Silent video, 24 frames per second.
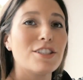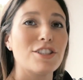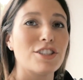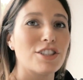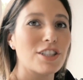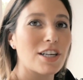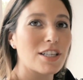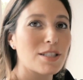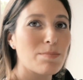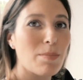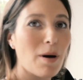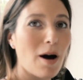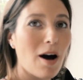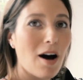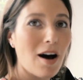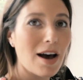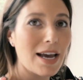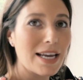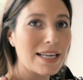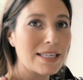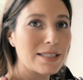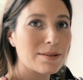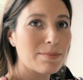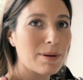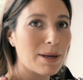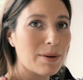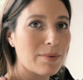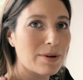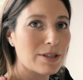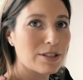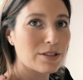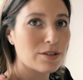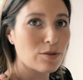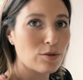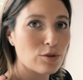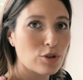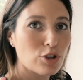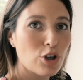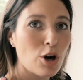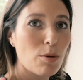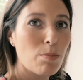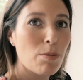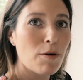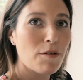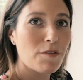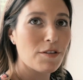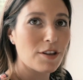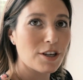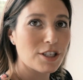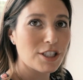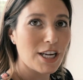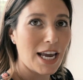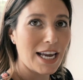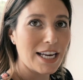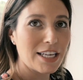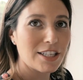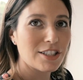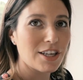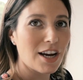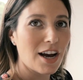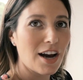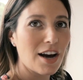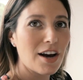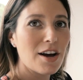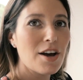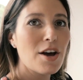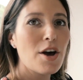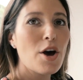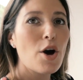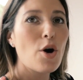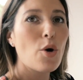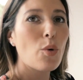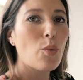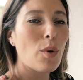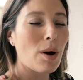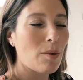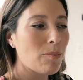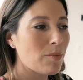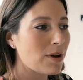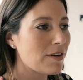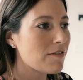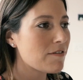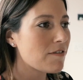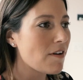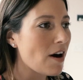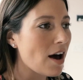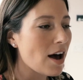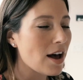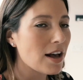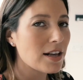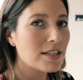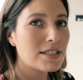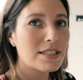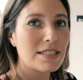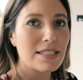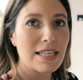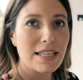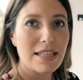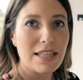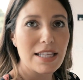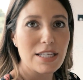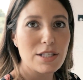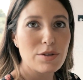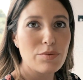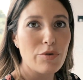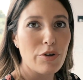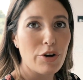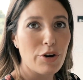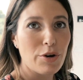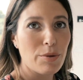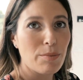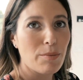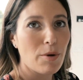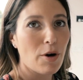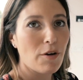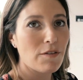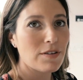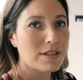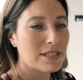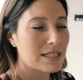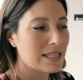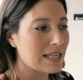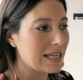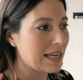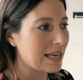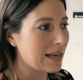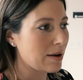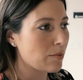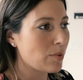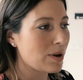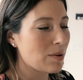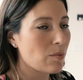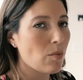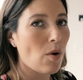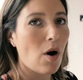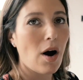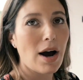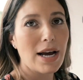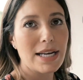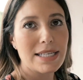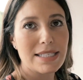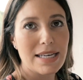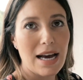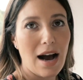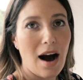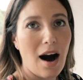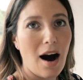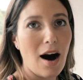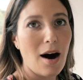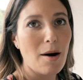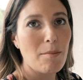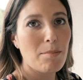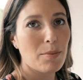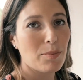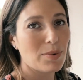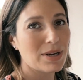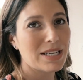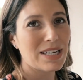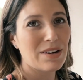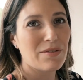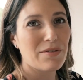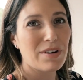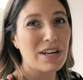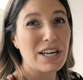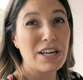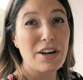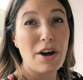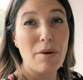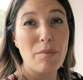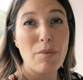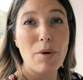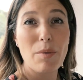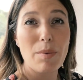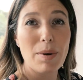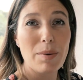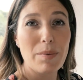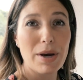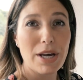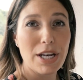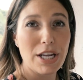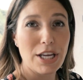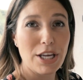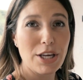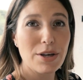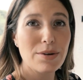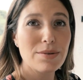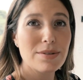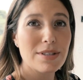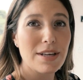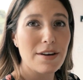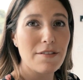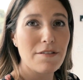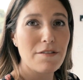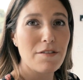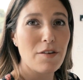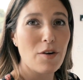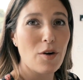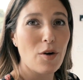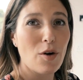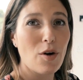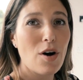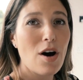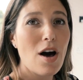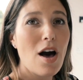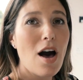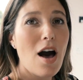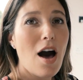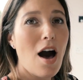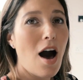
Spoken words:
just behind me, which is on top of the changer. When we first did this room, obviously we wired it up. We didn't really know what we were going to use it for,